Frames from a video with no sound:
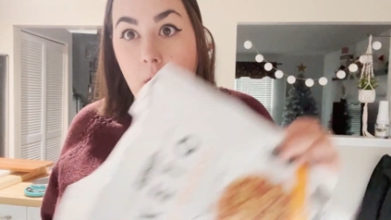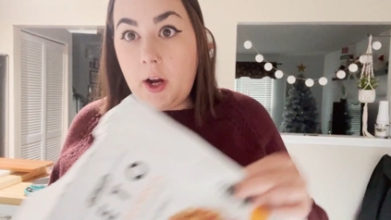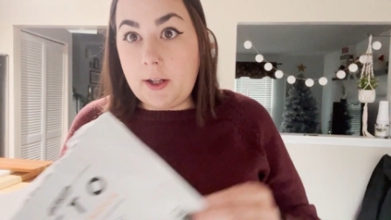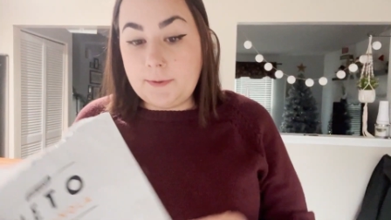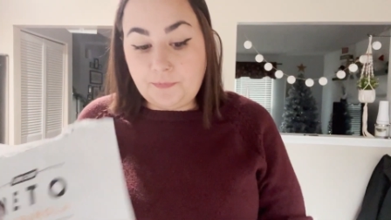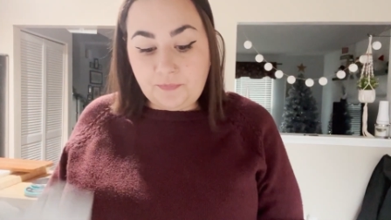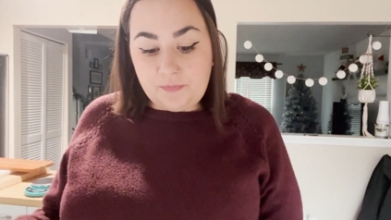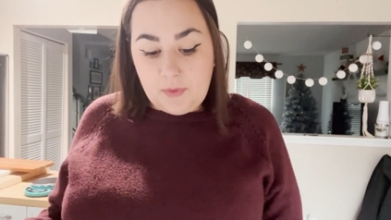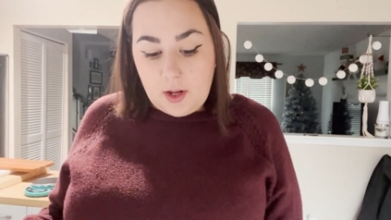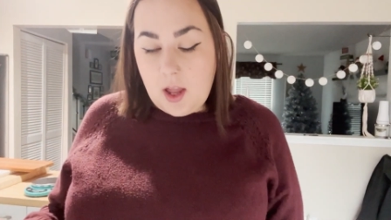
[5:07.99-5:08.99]
work,
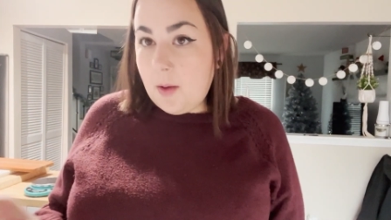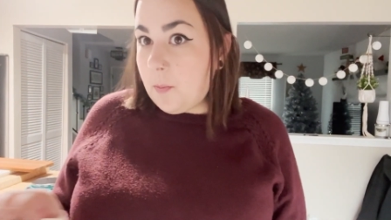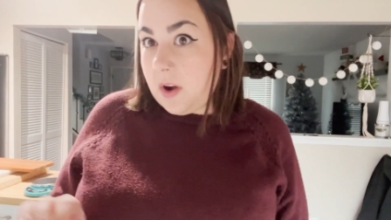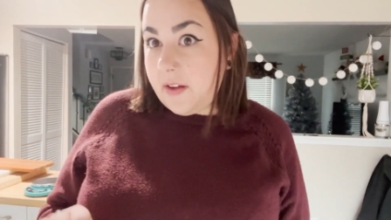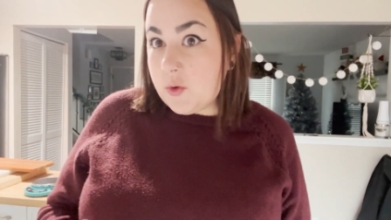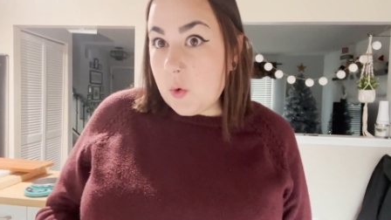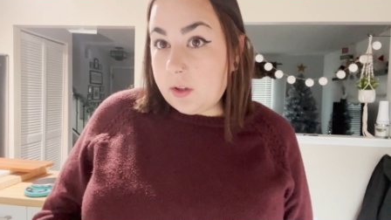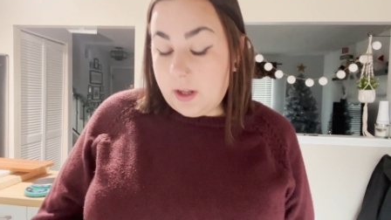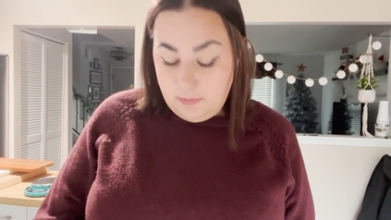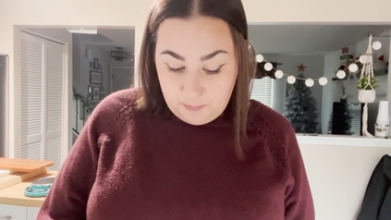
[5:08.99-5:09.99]
but I have to
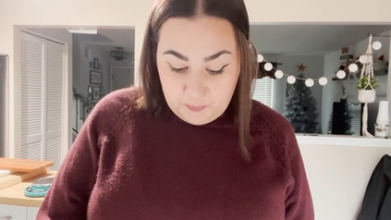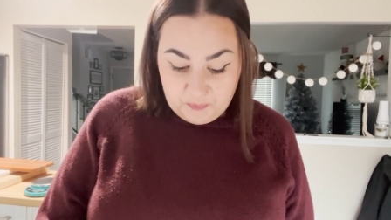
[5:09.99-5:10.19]
work late.